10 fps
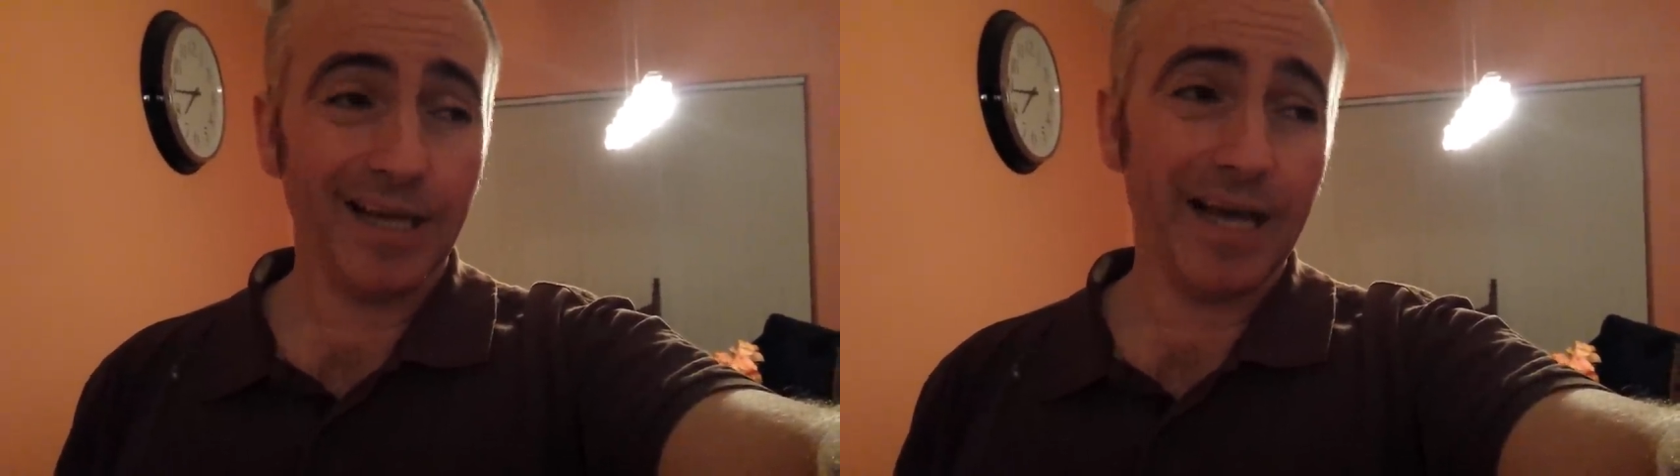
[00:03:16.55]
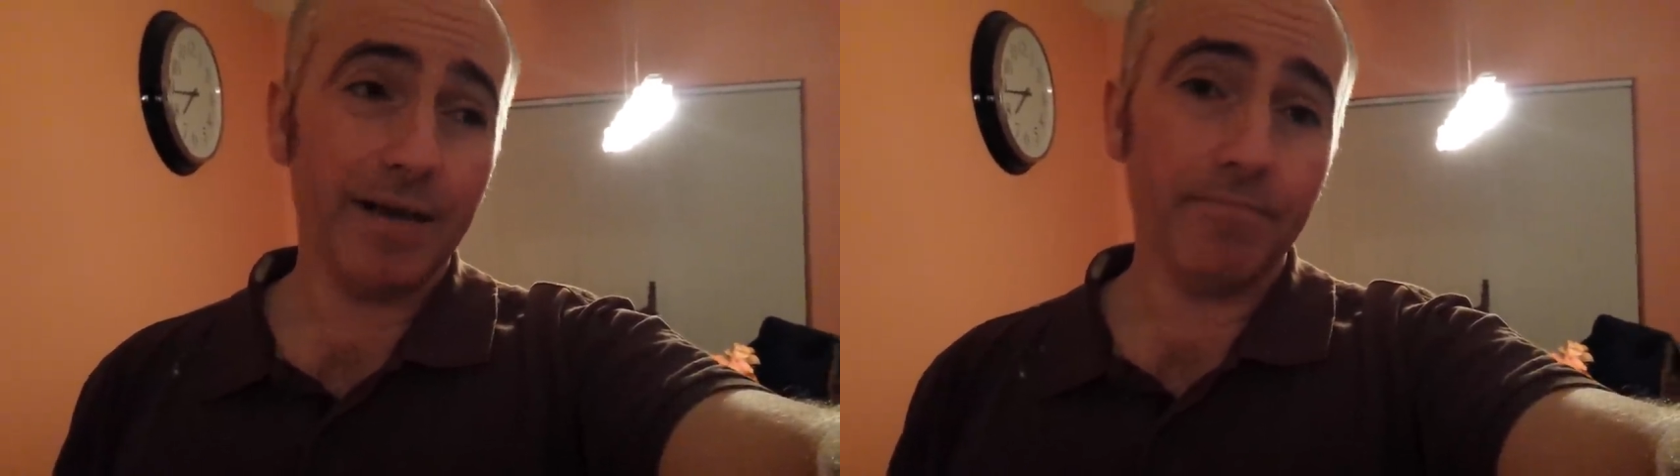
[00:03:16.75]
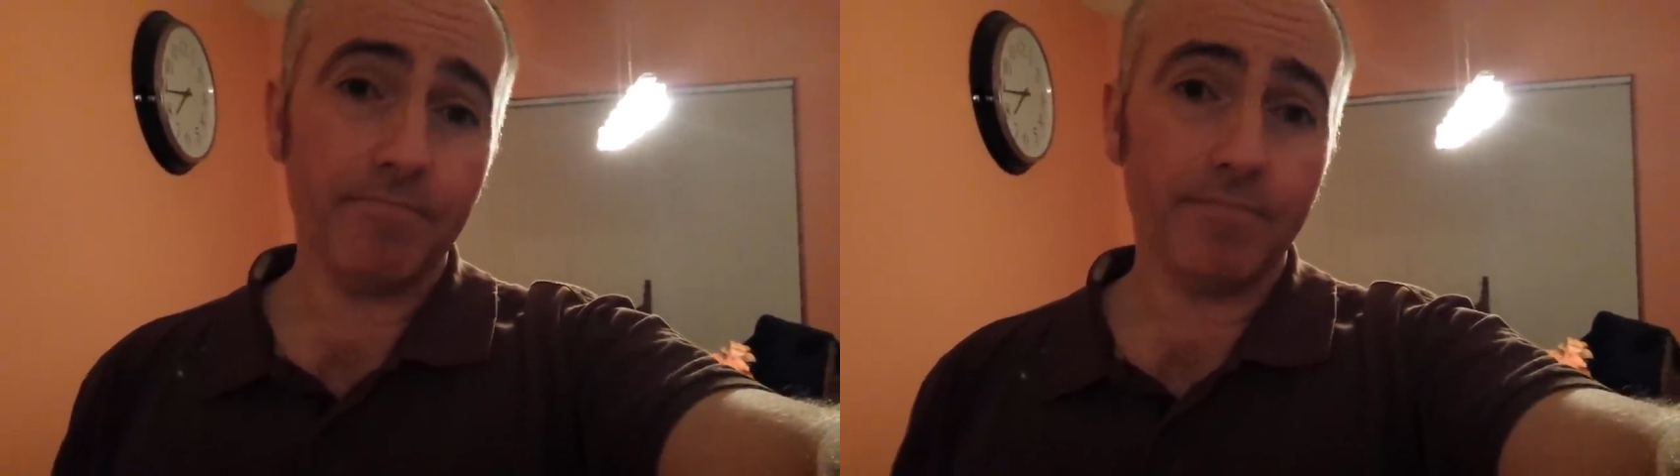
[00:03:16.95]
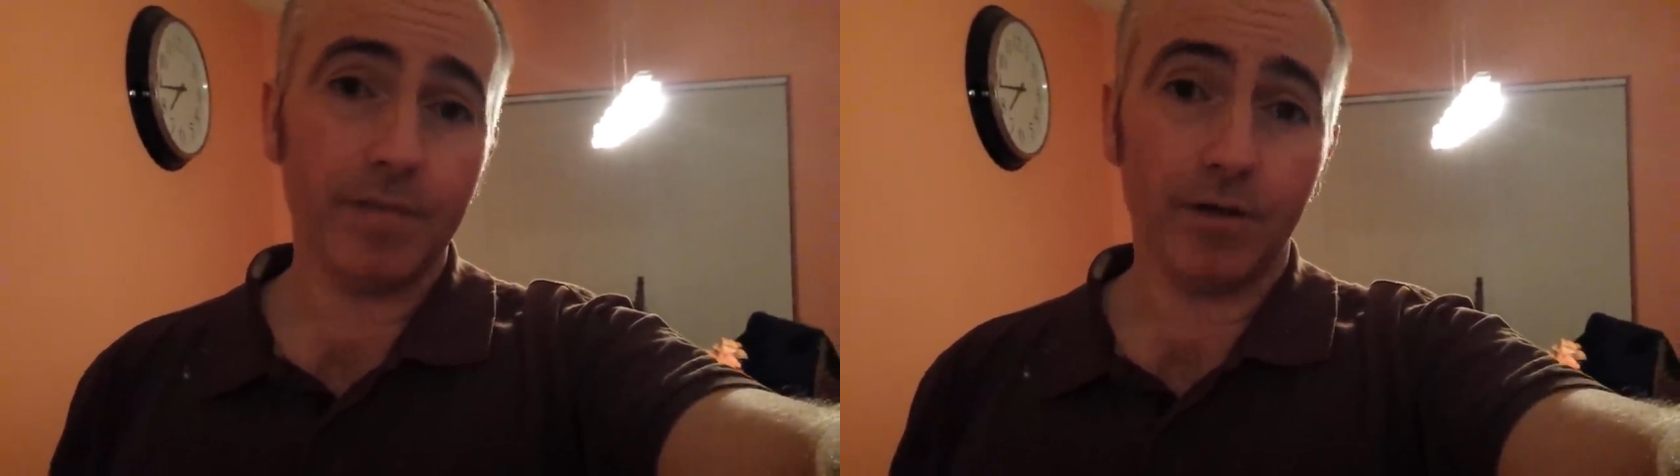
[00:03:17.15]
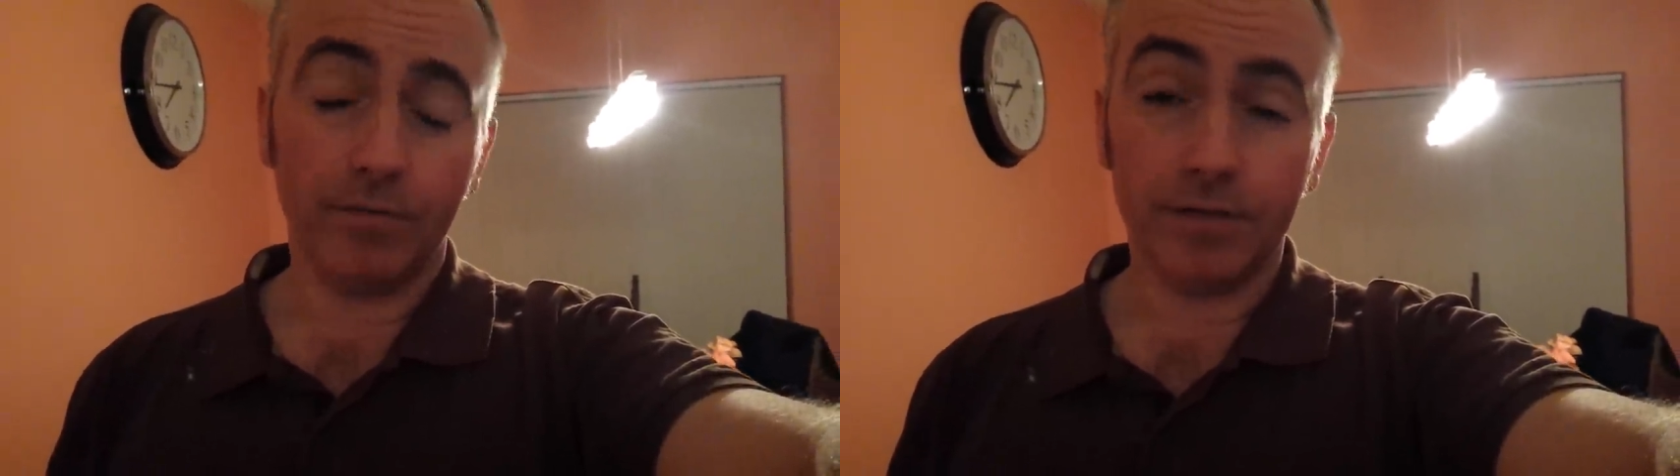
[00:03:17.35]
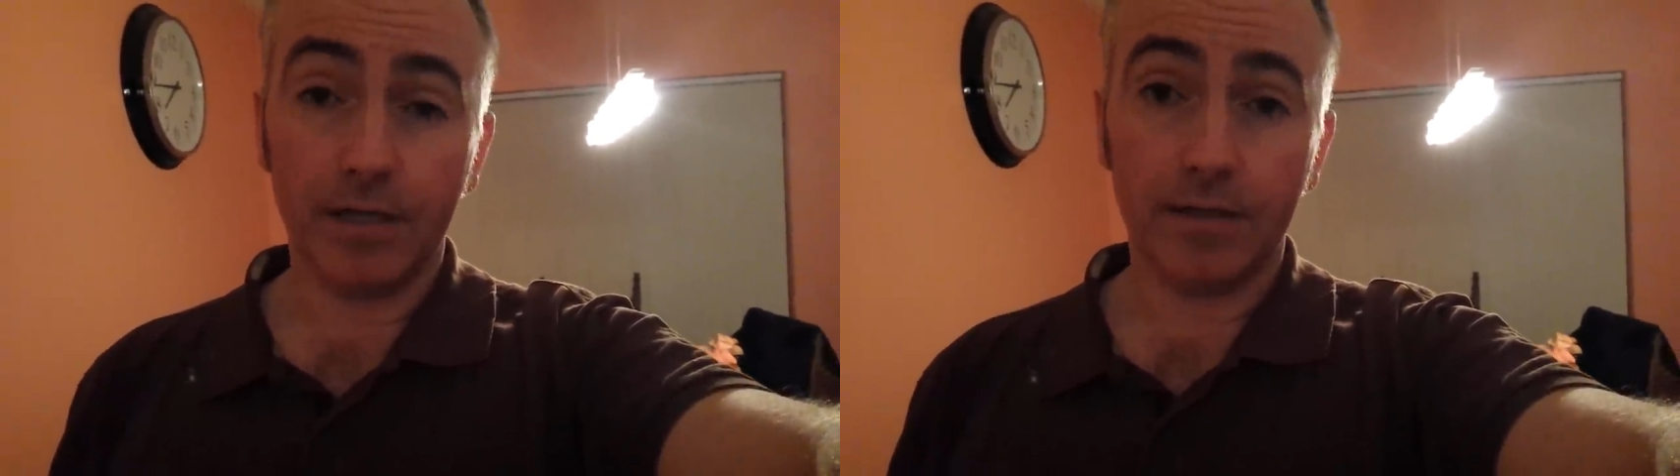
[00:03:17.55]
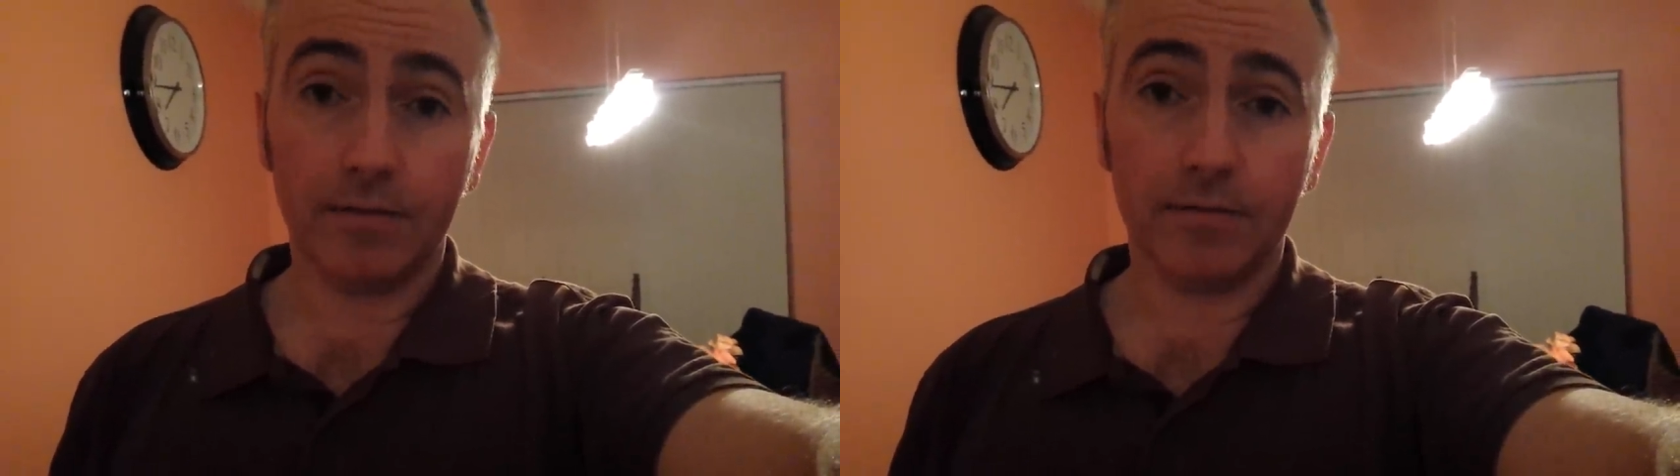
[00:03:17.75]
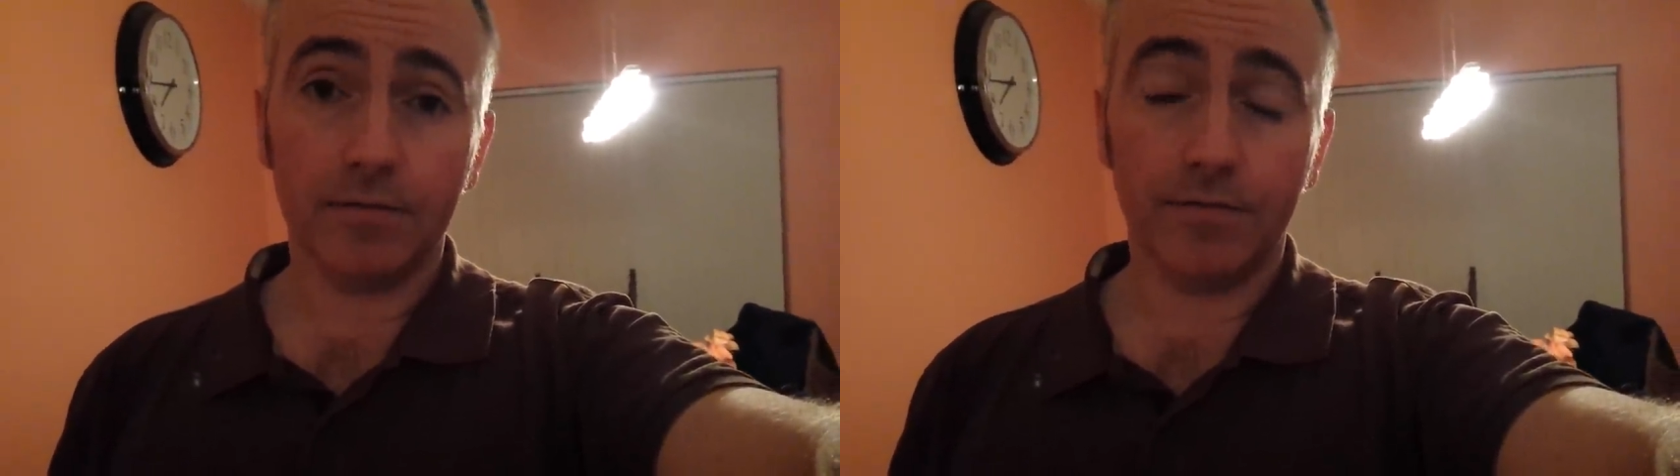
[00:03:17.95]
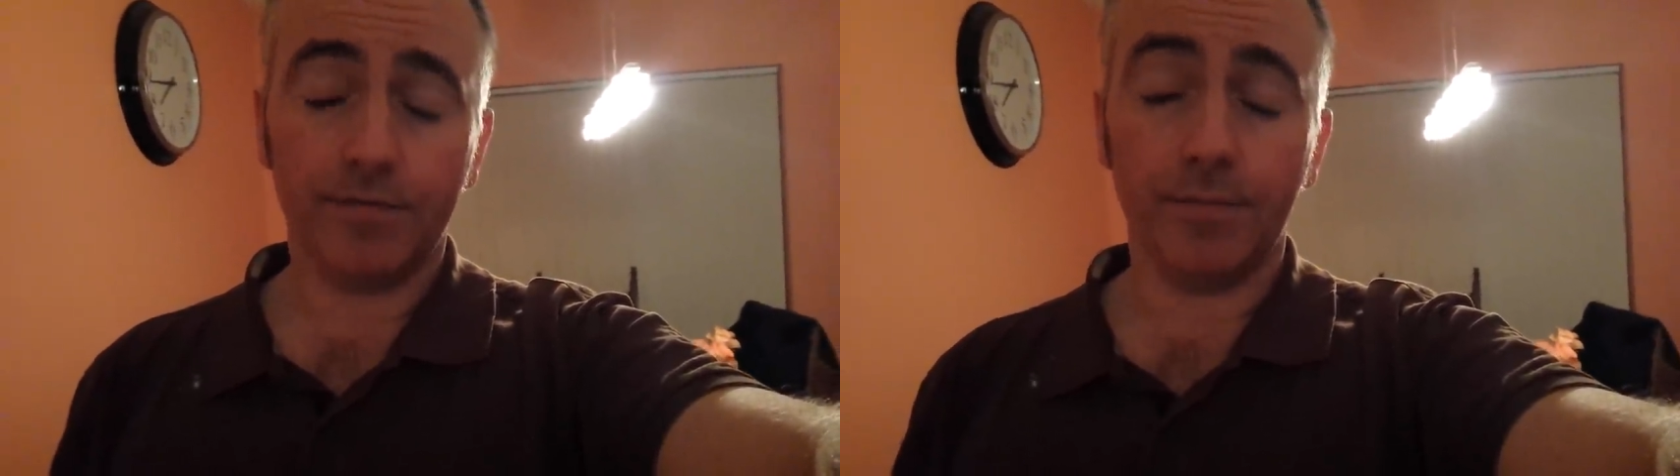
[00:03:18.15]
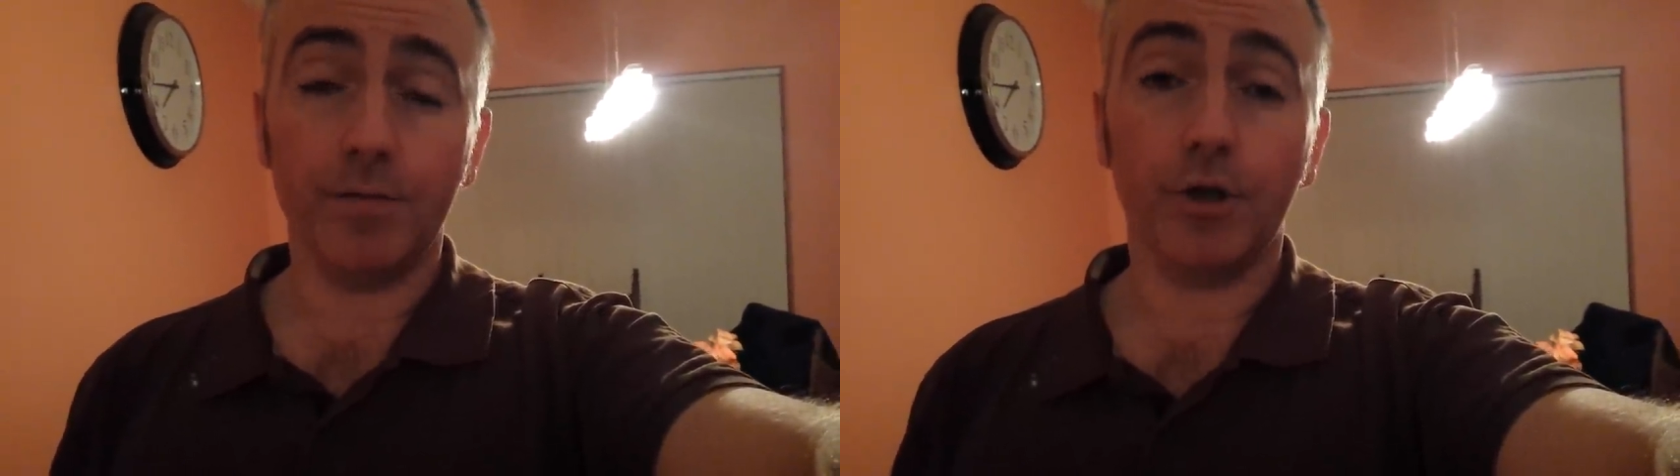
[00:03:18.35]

And obviously from